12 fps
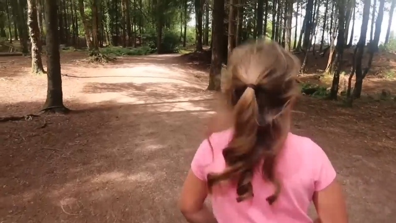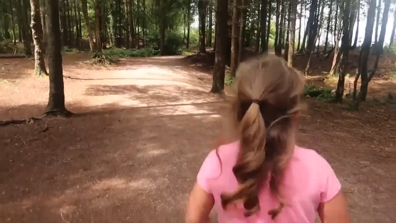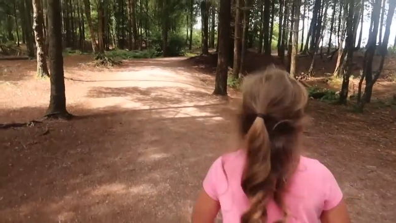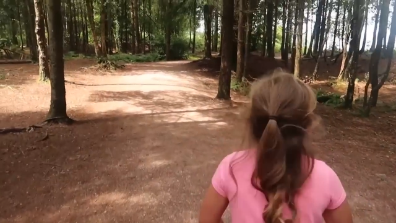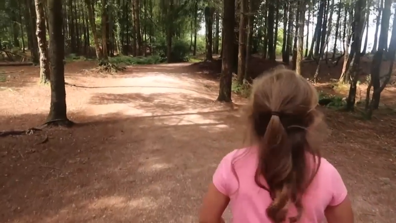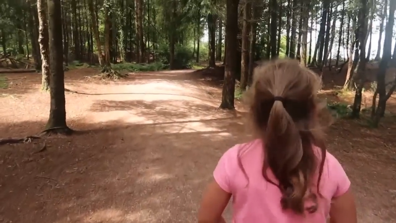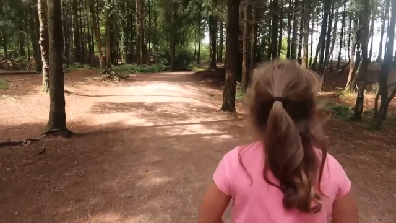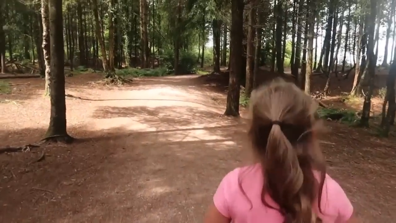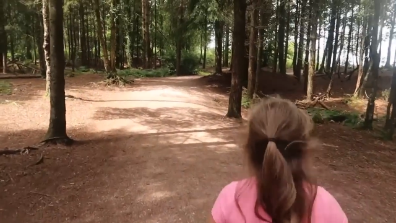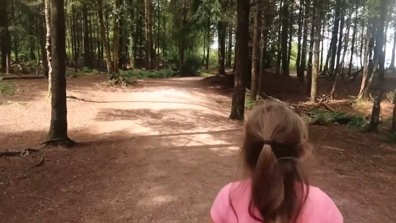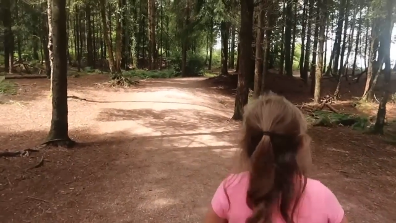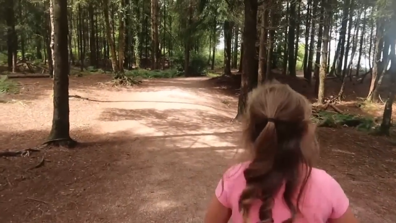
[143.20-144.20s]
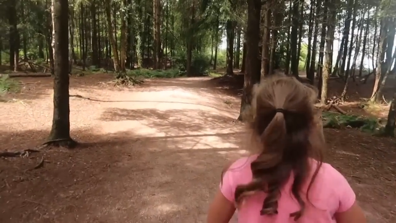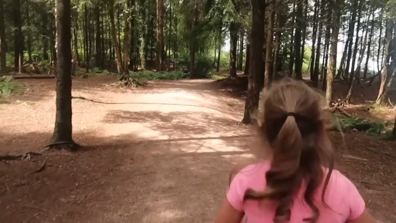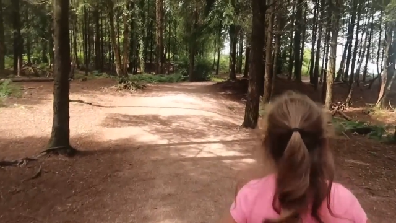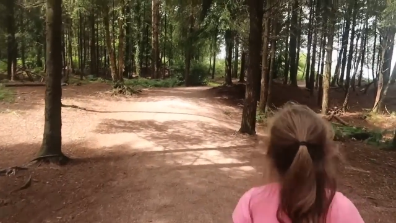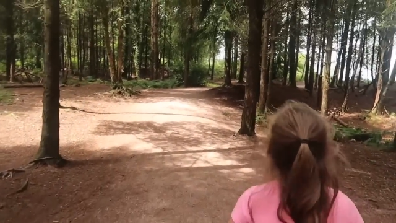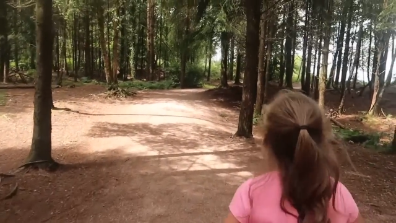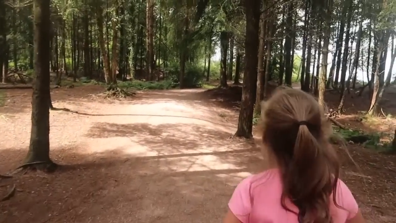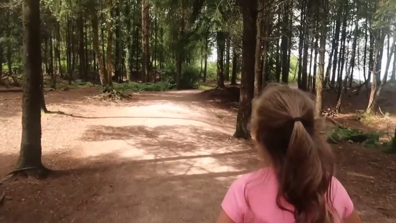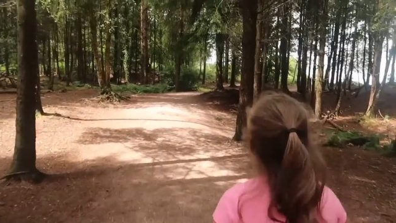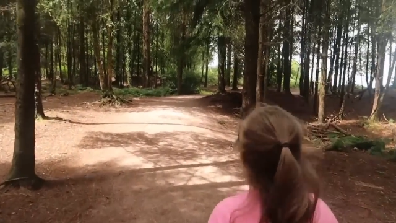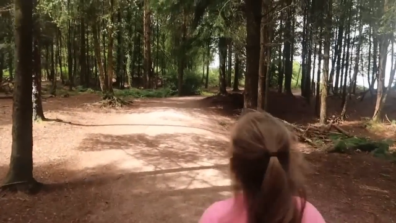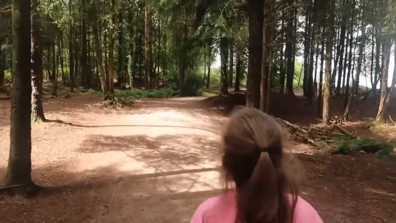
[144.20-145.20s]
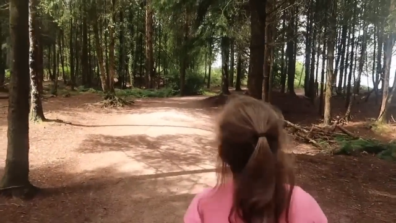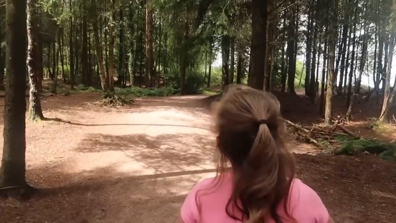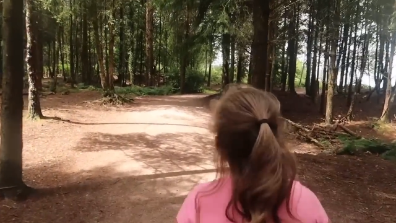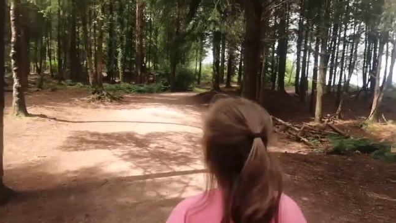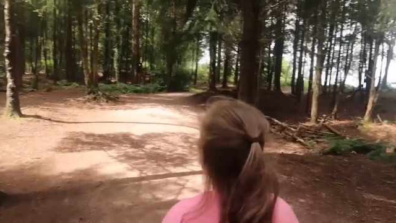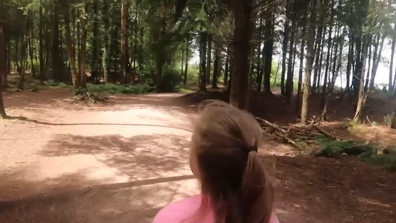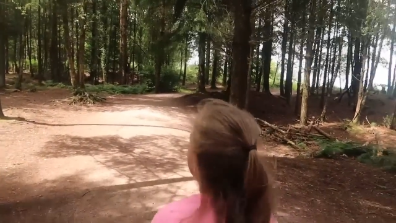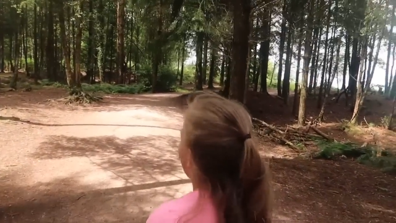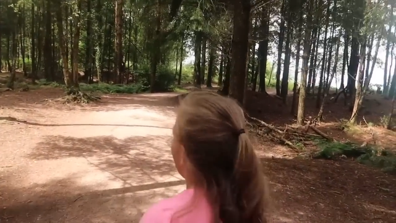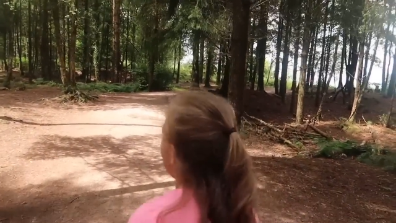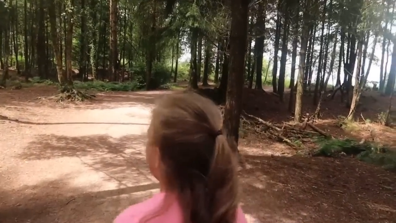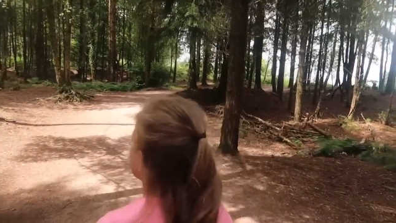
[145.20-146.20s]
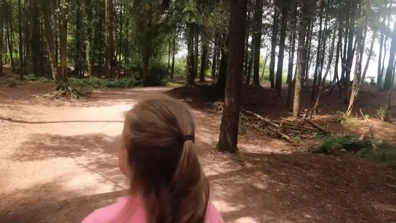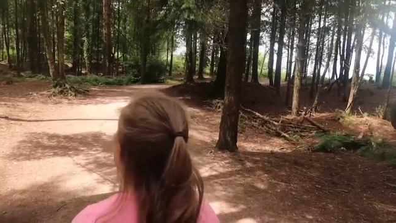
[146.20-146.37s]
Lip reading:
Nobody's mouth can be seen.